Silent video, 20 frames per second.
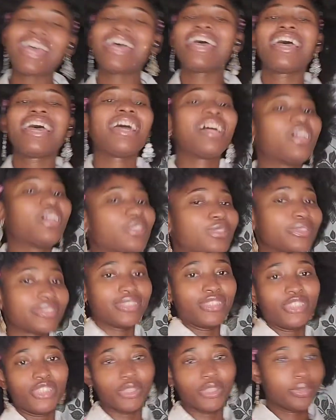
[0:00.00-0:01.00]
Hell
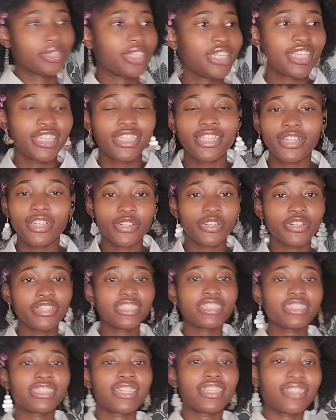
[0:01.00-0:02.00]
no. He had already
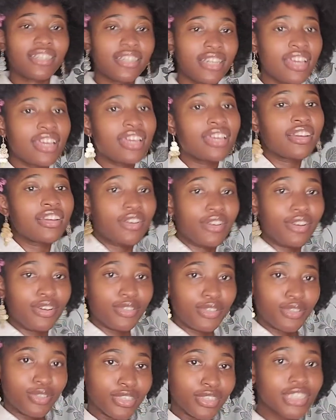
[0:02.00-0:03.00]
said, hey girl,
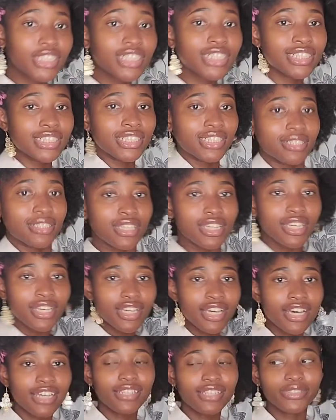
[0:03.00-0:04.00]
you look good.
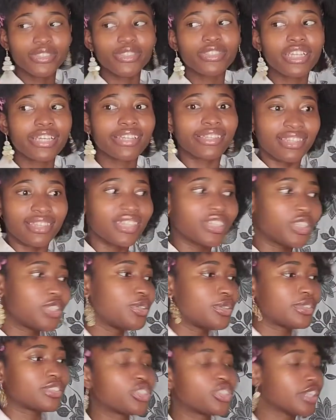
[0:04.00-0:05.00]
And I was like, thank you,
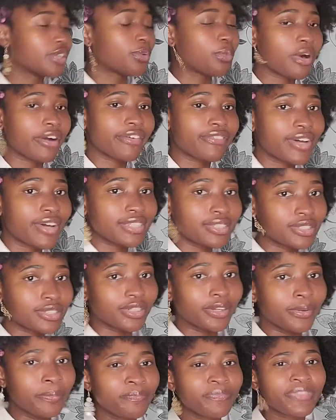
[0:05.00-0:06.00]
you're trying to walk faster.
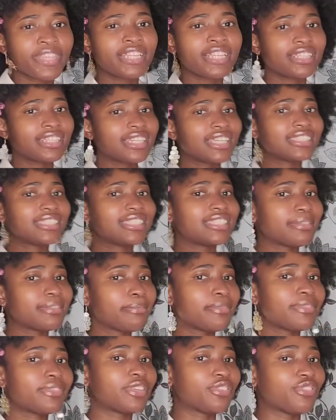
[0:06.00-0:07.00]
Then I see
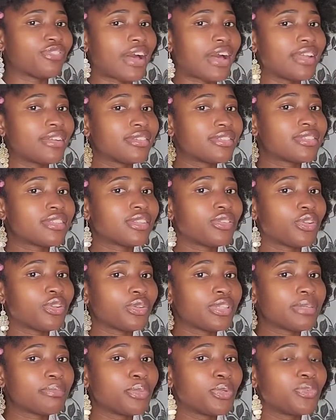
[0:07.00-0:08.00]
the van
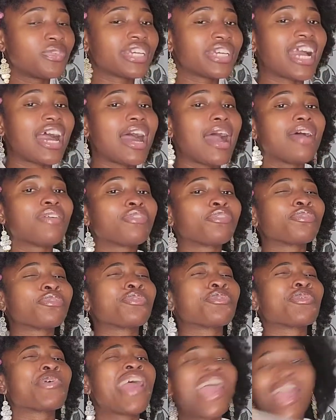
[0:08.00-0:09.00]
slowly moving. I
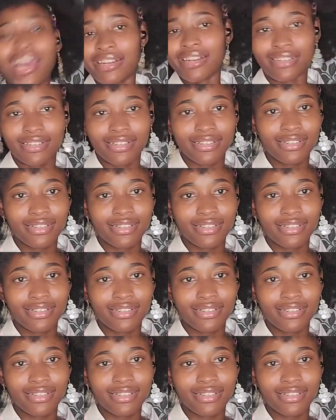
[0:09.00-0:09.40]
ran